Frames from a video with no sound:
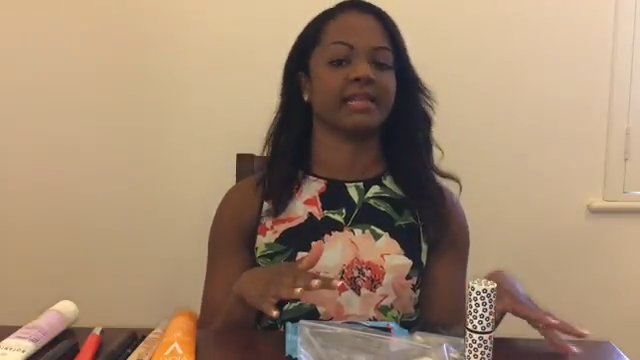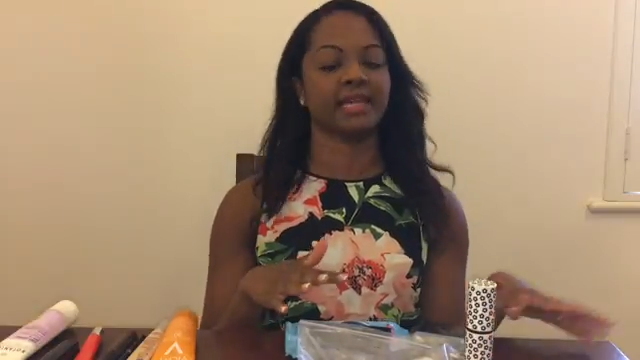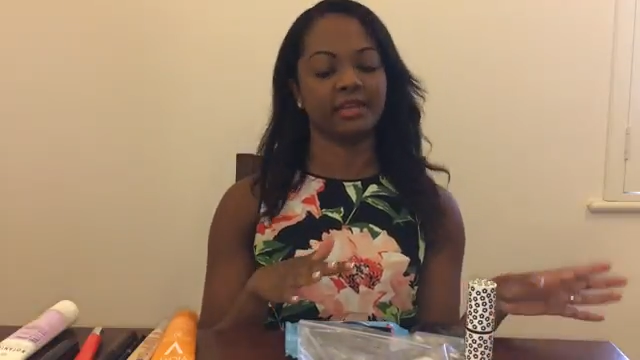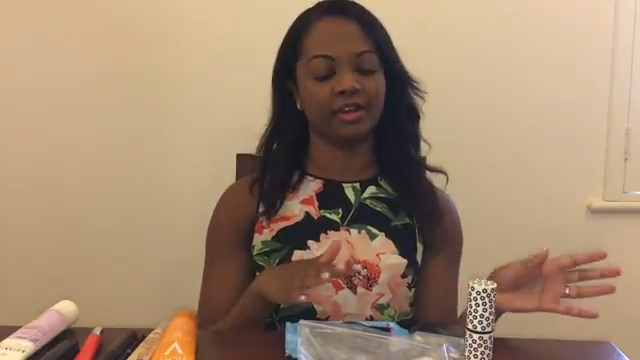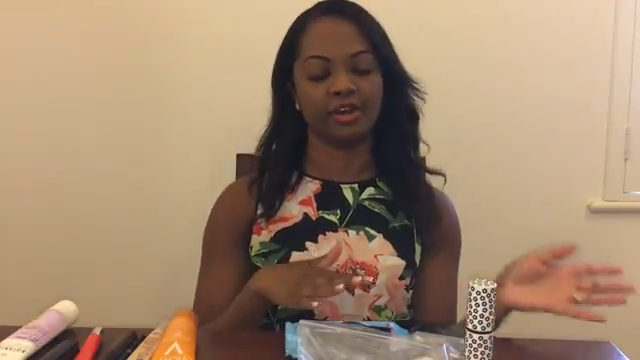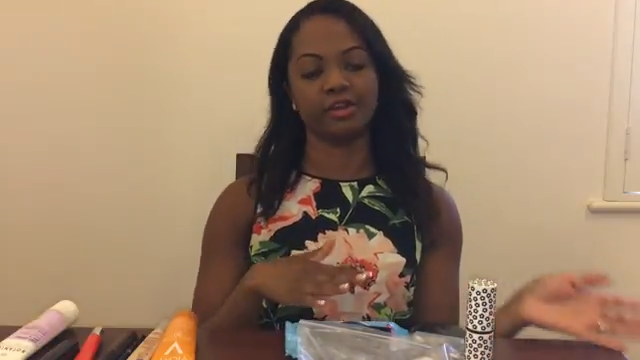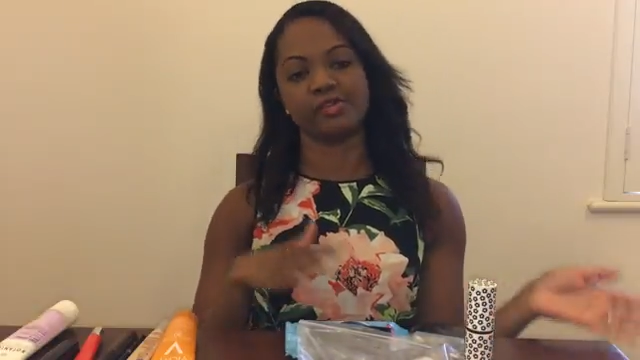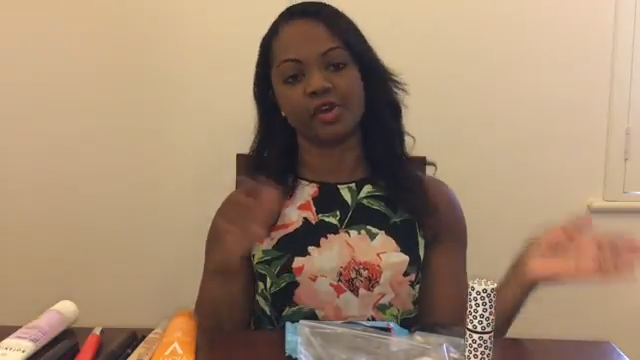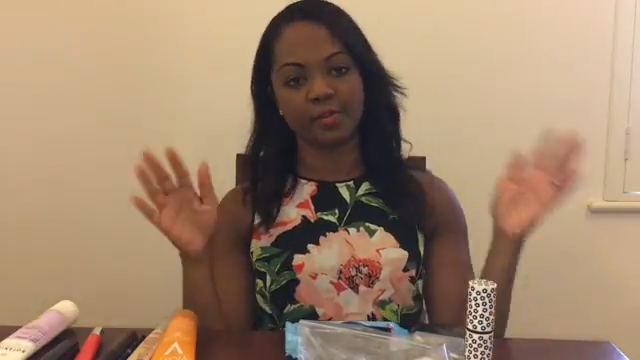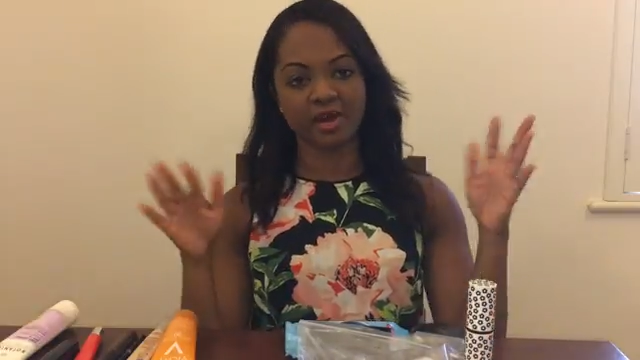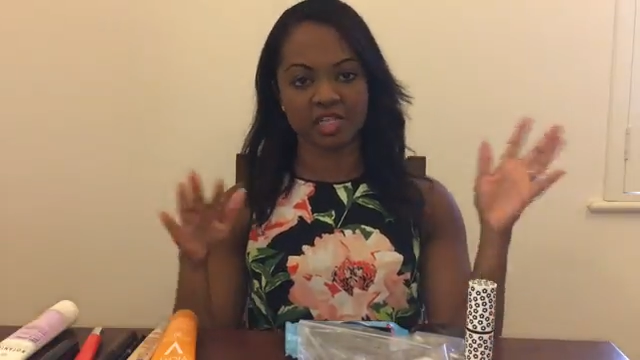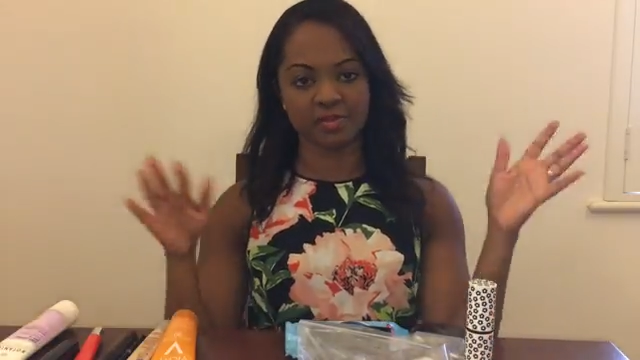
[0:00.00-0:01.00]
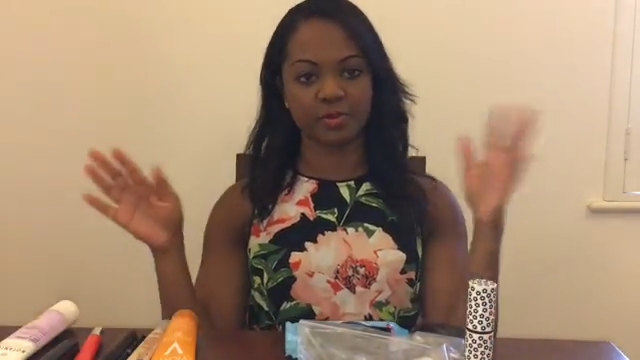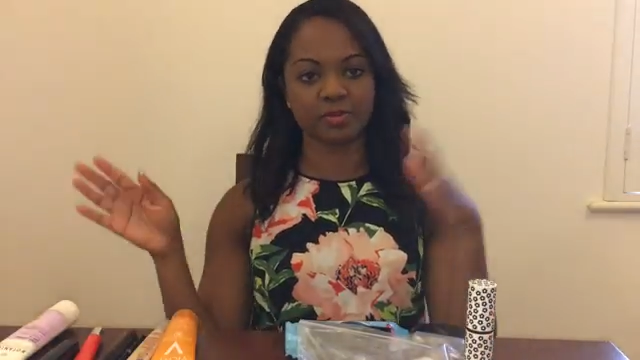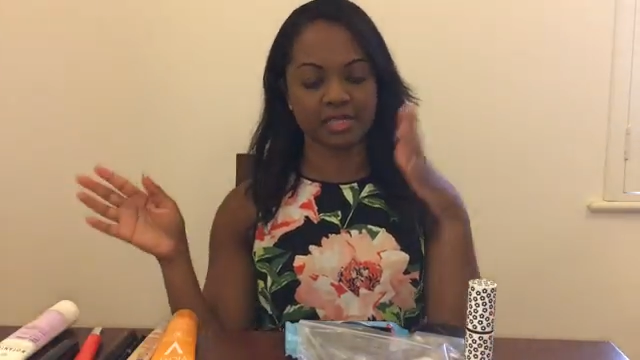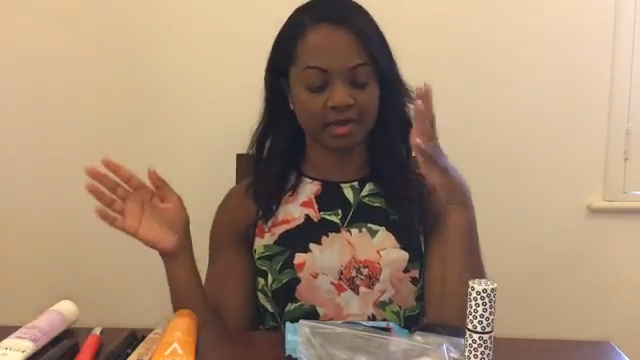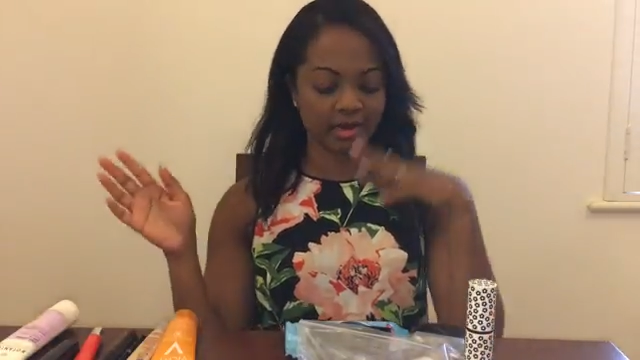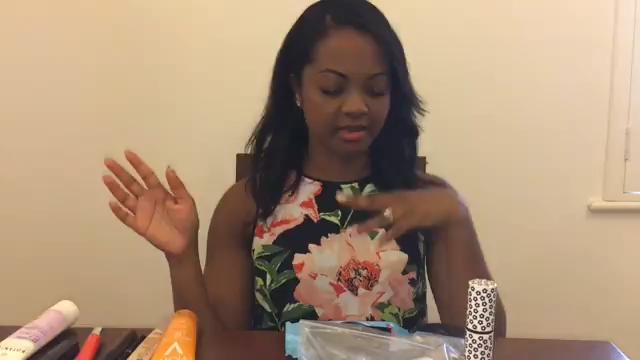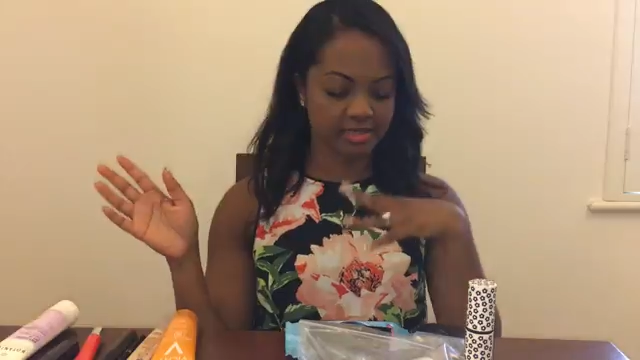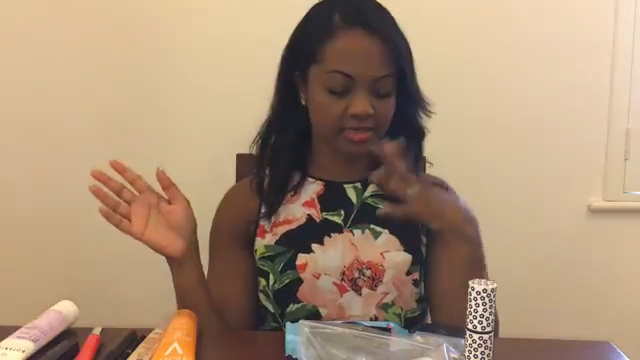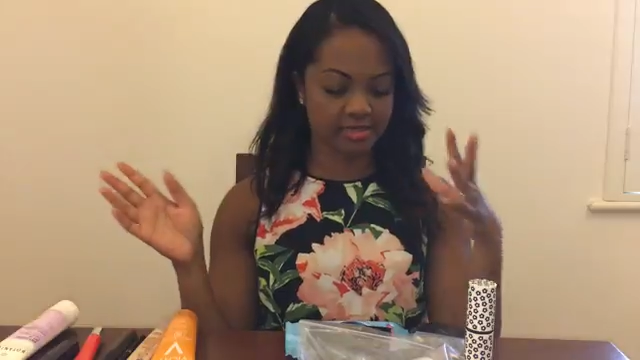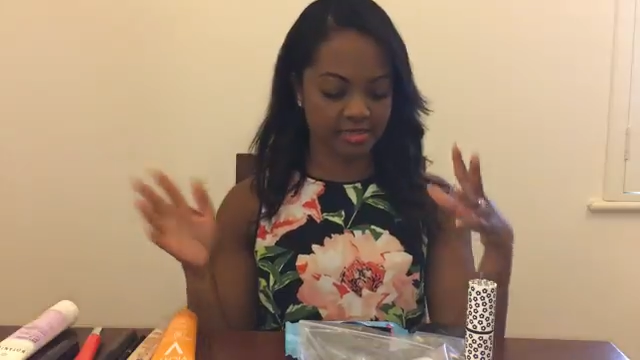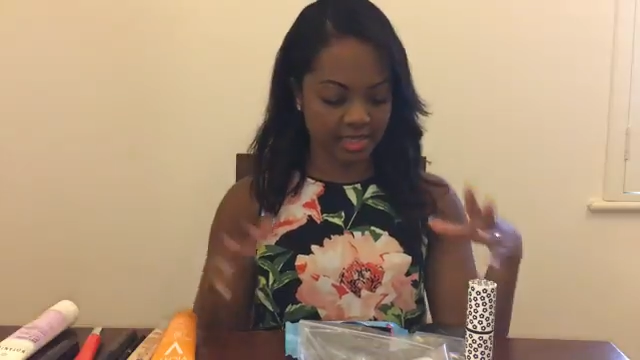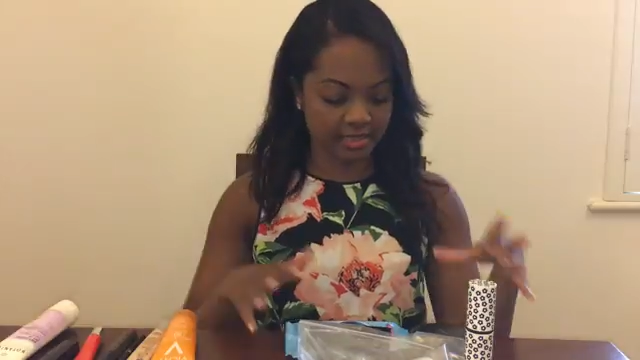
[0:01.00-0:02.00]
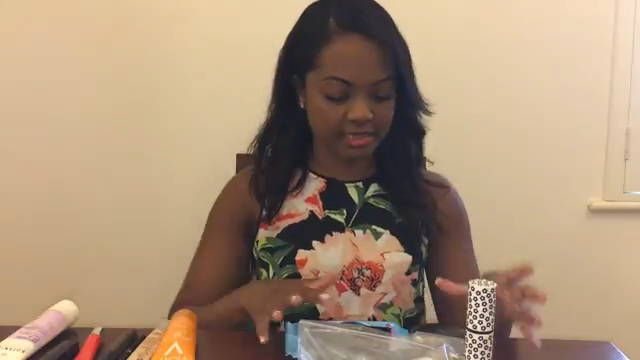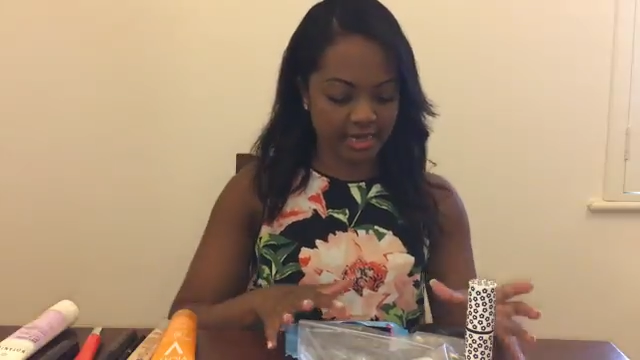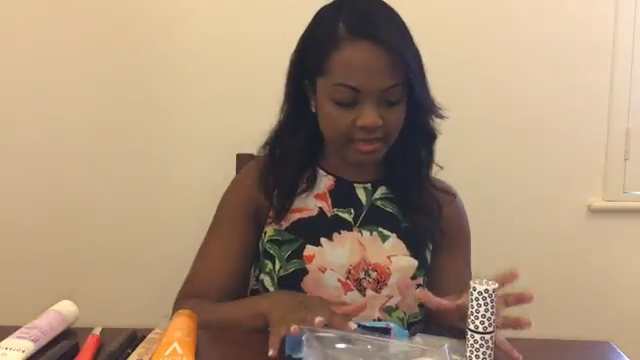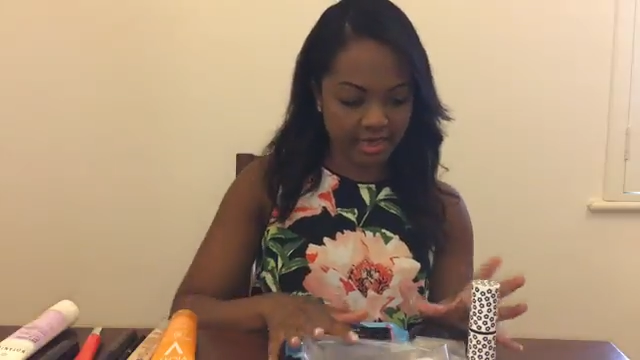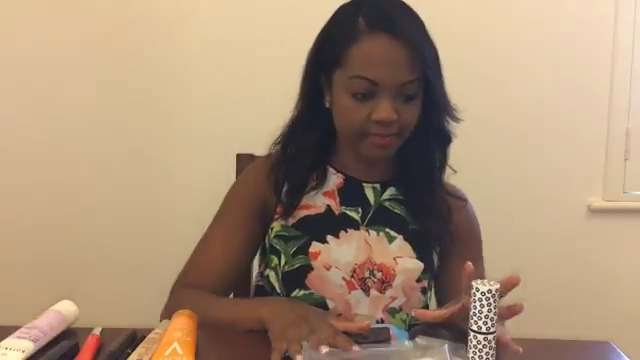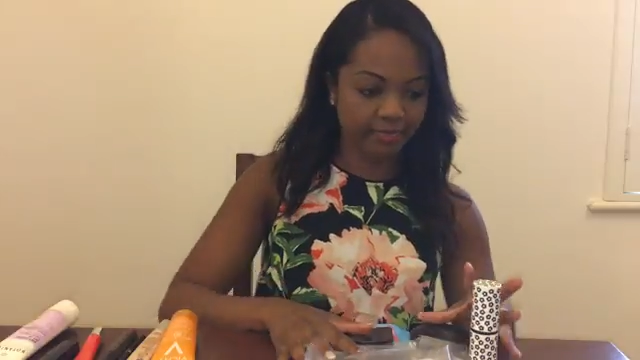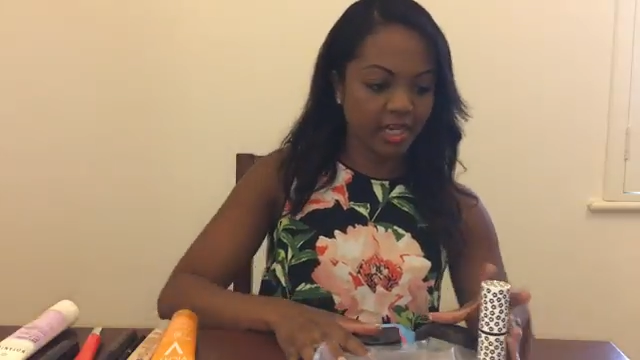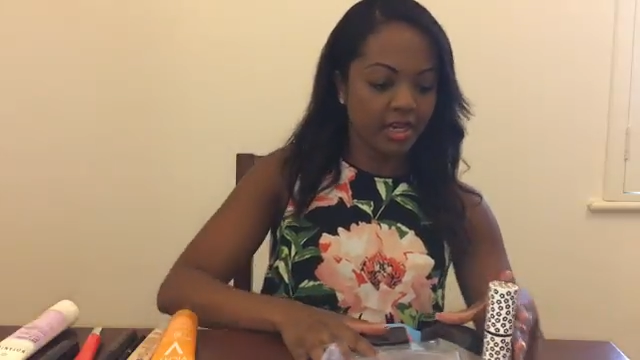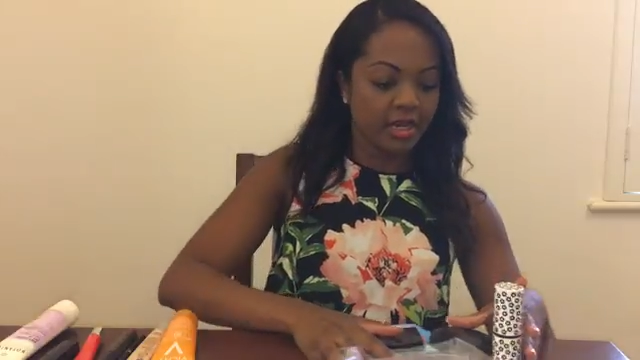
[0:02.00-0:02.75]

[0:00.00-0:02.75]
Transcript: And then, you know, you've got your passport, sunglasses, things like that.